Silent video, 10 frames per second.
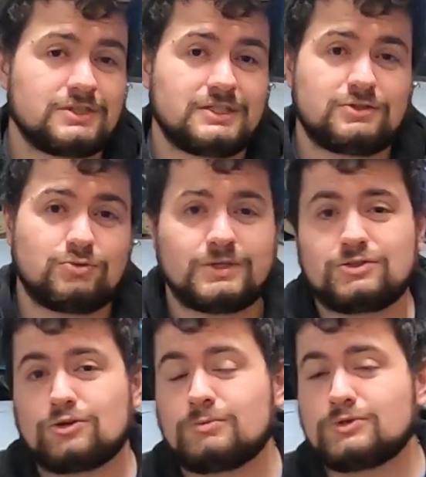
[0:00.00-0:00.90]
was a
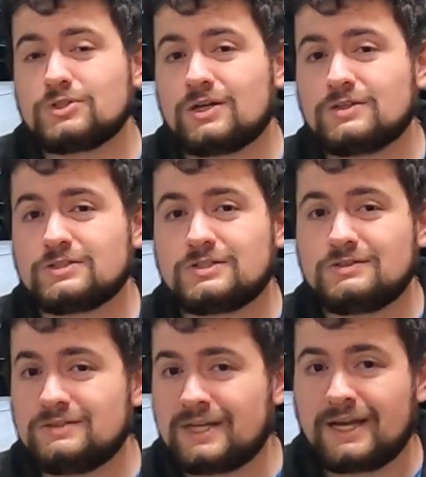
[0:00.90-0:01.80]
twin
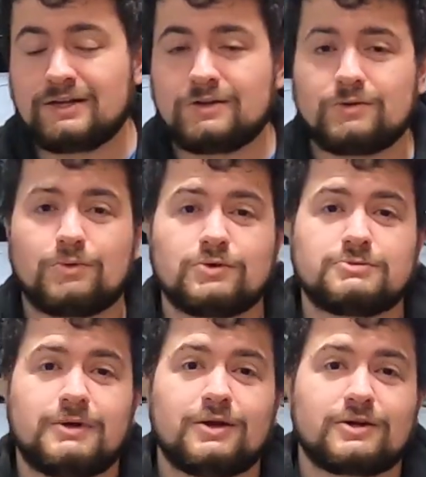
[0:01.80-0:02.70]
turbocharged 900
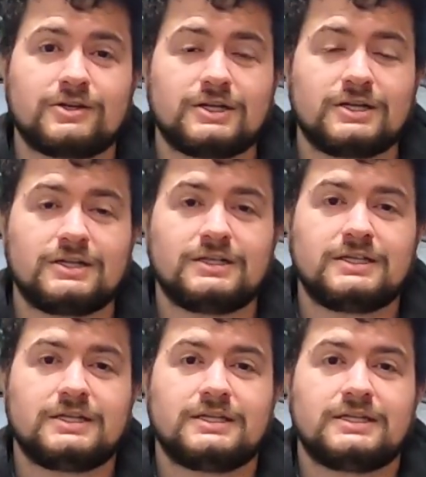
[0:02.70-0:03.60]
horsepower car
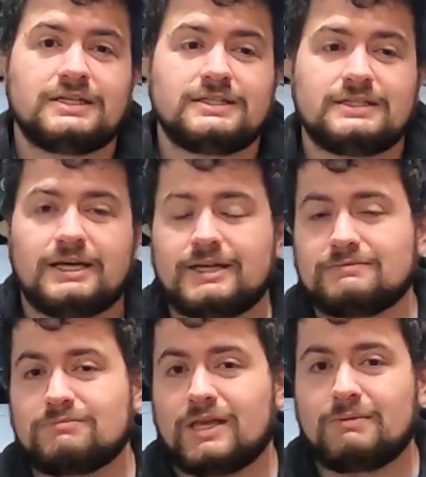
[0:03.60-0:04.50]

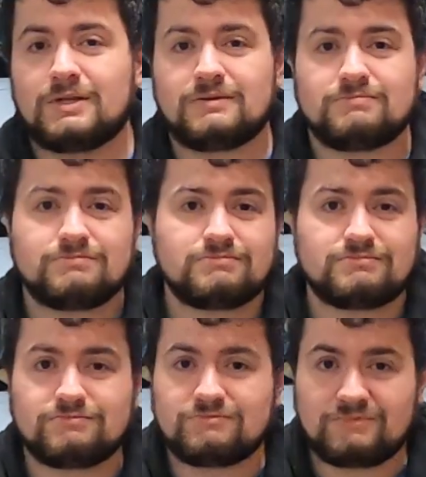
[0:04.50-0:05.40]
that came in
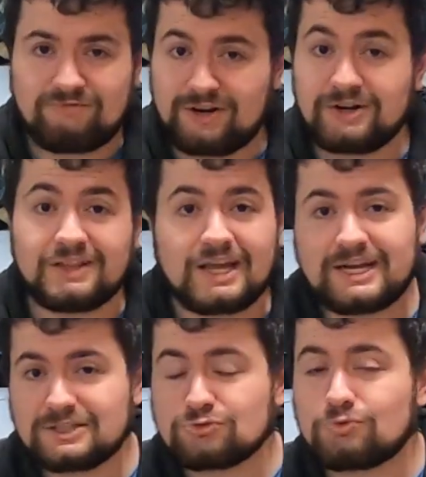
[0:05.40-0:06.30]
very
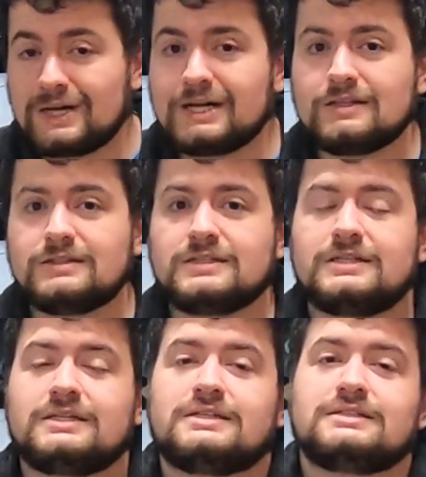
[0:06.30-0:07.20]
light as well.
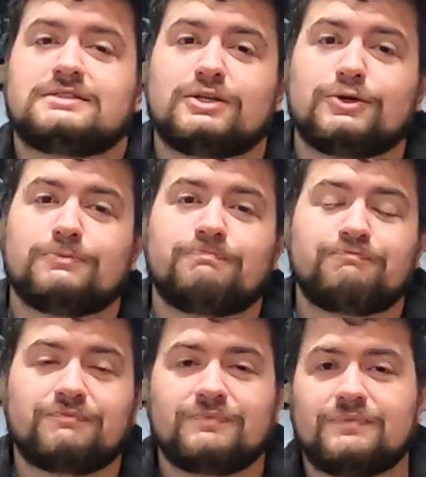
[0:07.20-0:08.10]
So
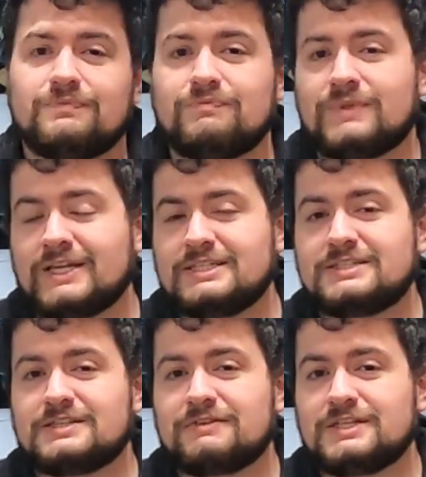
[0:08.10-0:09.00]

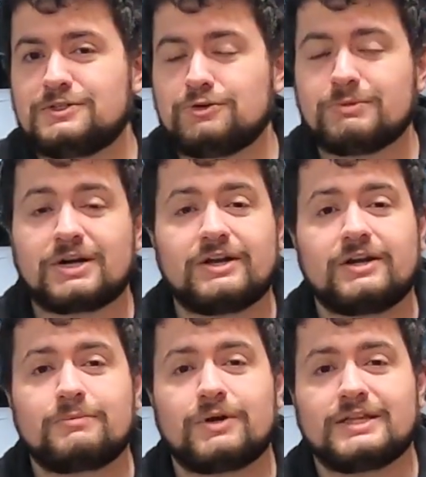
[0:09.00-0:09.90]
1972,
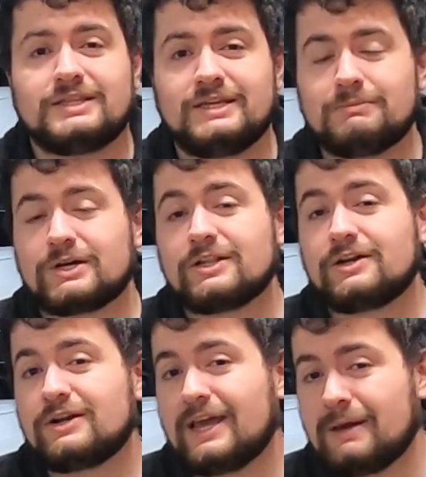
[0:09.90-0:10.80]
McLaren brought the
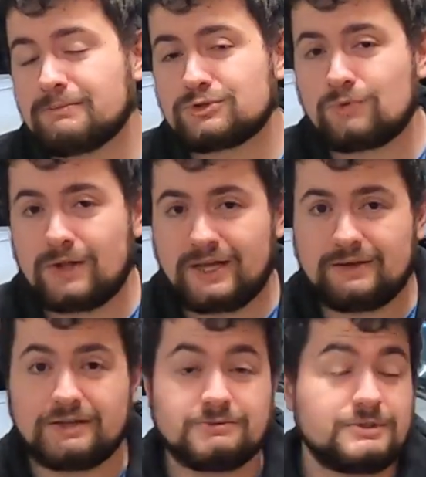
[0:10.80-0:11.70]
McLaren
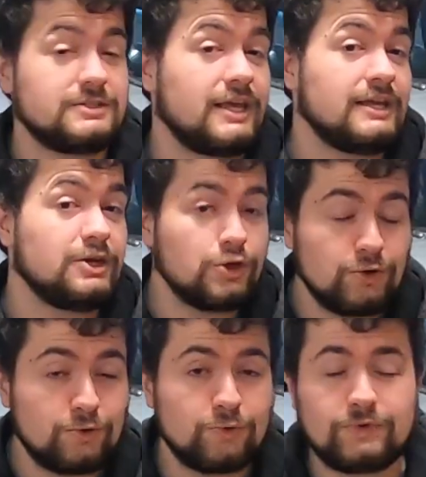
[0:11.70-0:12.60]
M20 because they
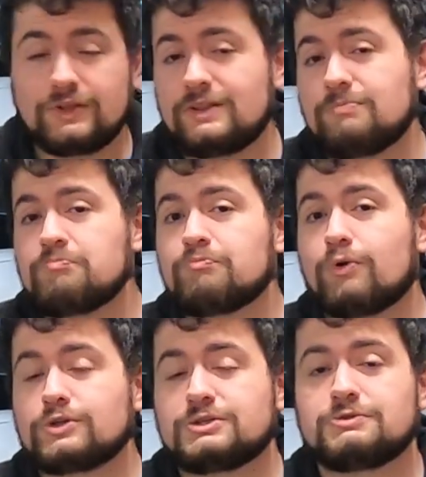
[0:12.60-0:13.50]
knew that
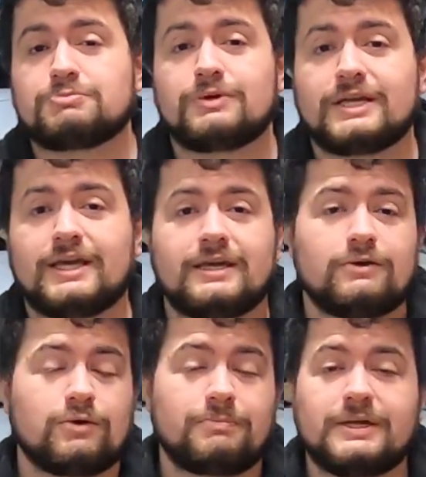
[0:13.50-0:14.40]
Porsche was
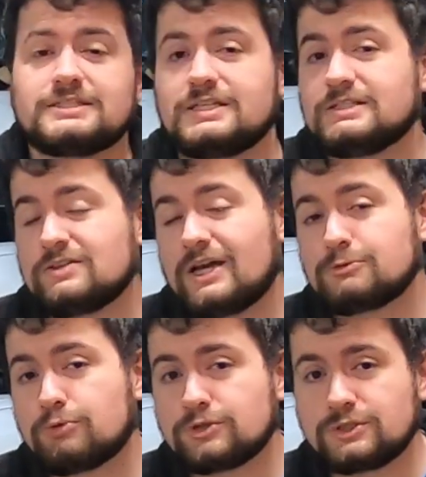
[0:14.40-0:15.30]
bringing, or Penske
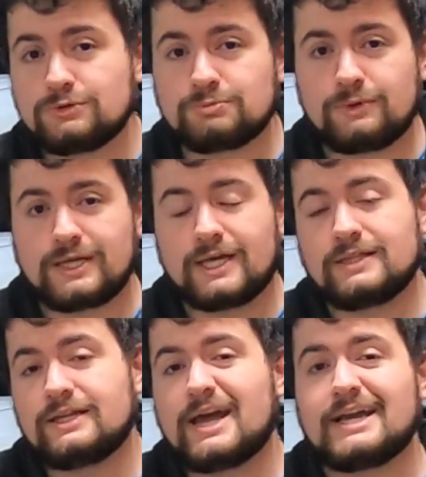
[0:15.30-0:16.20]
/ Porsche was
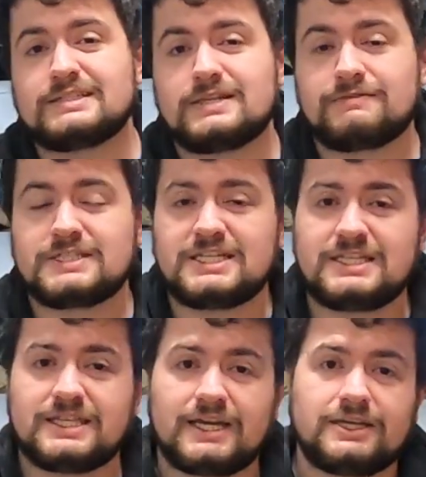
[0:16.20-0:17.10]
bringing the
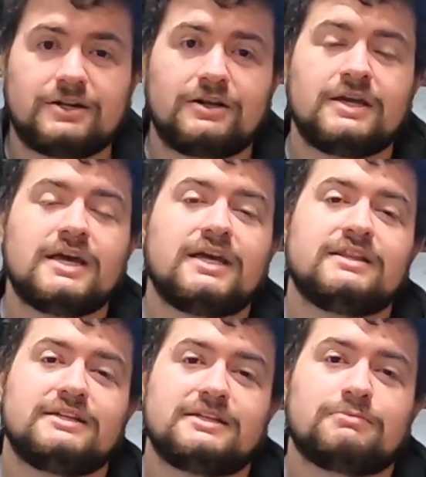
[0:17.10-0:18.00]
917 that year.
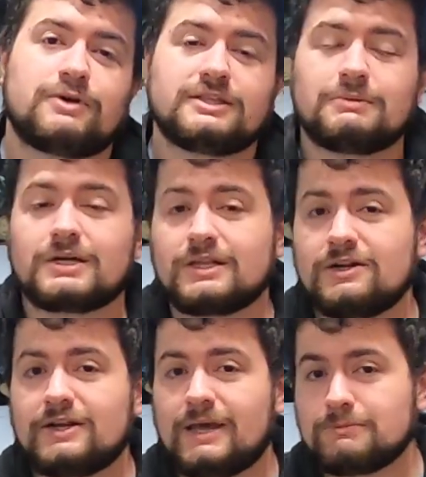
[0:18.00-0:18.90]
They did bring the
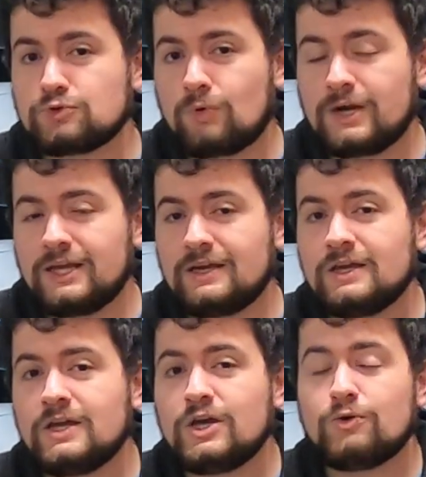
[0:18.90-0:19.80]
McLaren M20,
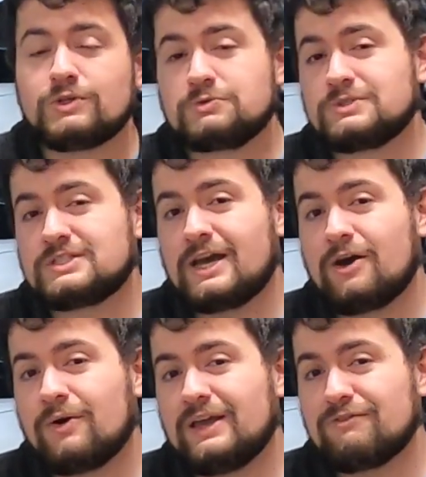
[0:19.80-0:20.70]
which was
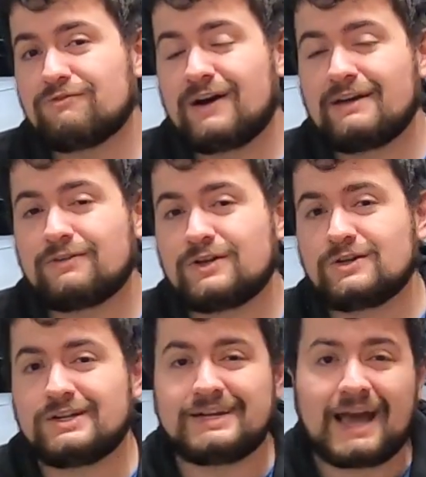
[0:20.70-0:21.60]
now a
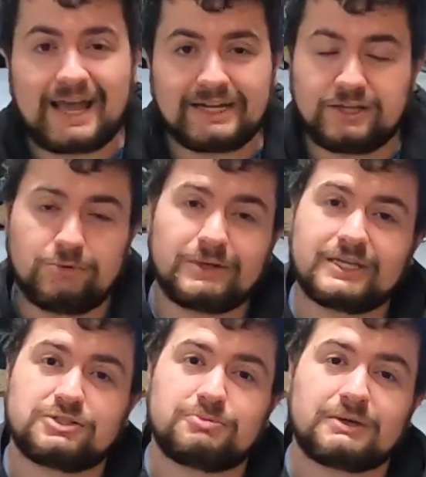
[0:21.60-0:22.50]
509 cubic
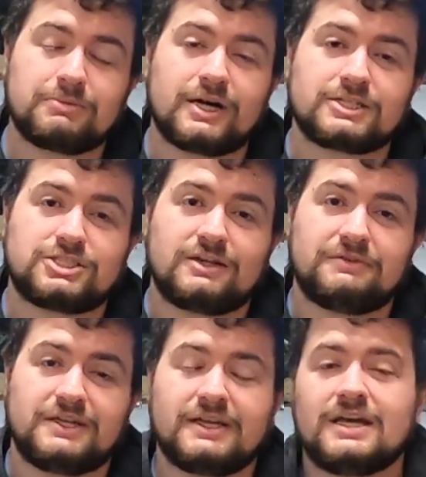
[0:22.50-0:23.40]
inch big block
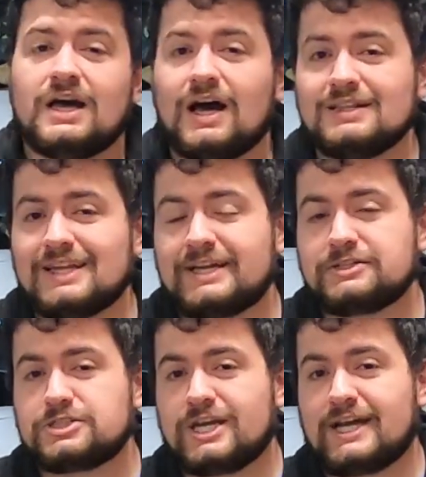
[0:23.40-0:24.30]
Chevy, a
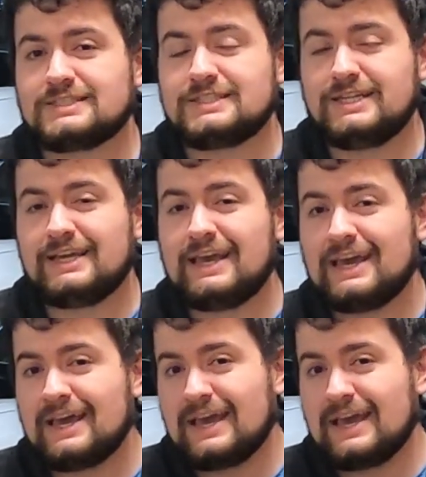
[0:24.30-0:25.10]
lighter chassis,